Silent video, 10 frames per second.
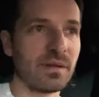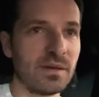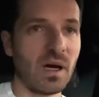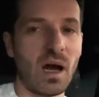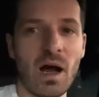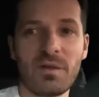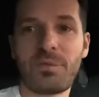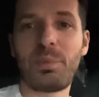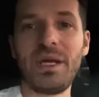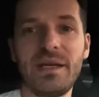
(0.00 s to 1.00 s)
the
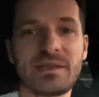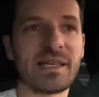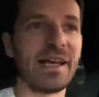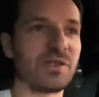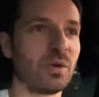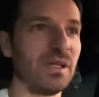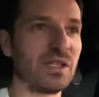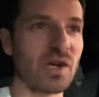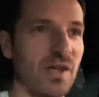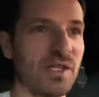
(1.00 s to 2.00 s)
off-peak schedule, it
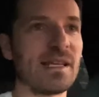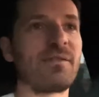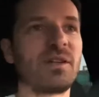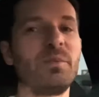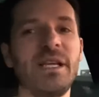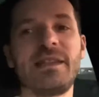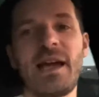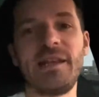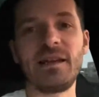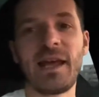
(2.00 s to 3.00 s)
charges after
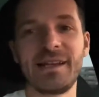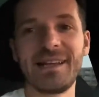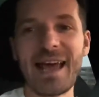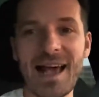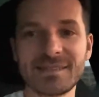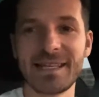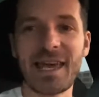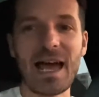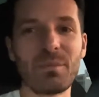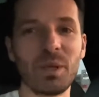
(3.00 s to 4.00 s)
midnight and it has the
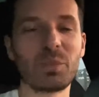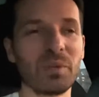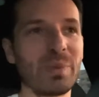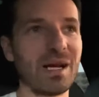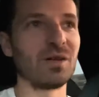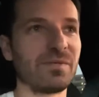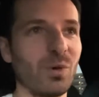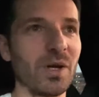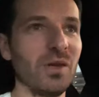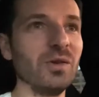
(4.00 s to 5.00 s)
cabin prepared for you